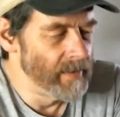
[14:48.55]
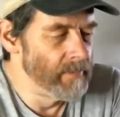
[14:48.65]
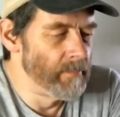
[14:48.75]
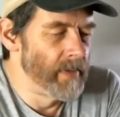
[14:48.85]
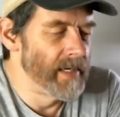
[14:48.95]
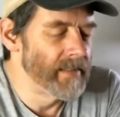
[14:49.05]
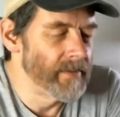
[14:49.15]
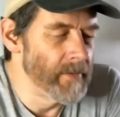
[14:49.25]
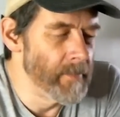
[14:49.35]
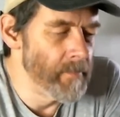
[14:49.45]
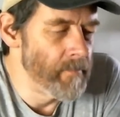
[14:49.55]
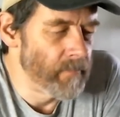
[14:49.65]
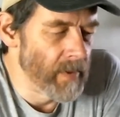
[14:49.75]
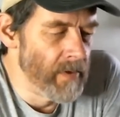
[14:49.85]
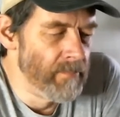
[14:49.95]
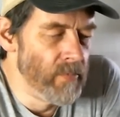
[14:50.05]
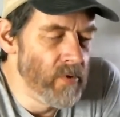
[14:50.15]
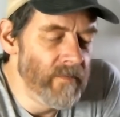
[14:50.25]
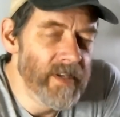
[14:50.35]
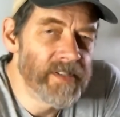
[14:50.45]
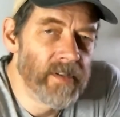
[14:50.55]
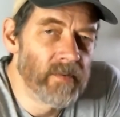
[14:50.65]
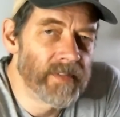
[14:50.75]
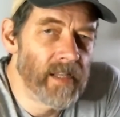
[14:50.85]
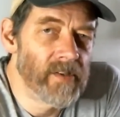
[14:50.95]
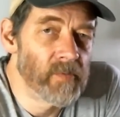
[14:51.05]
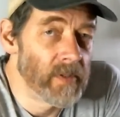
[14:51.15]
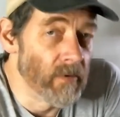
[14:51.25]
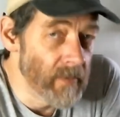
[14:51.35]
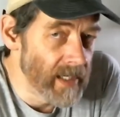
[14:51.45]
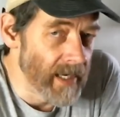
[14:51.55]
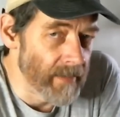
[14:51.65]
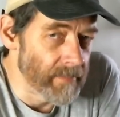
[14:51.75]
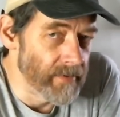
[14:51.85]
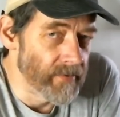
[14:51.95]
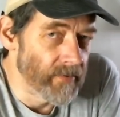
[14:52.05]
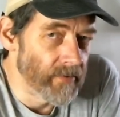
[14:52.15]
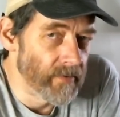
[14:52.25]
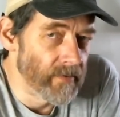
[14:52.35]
But movies don't tell us what really happens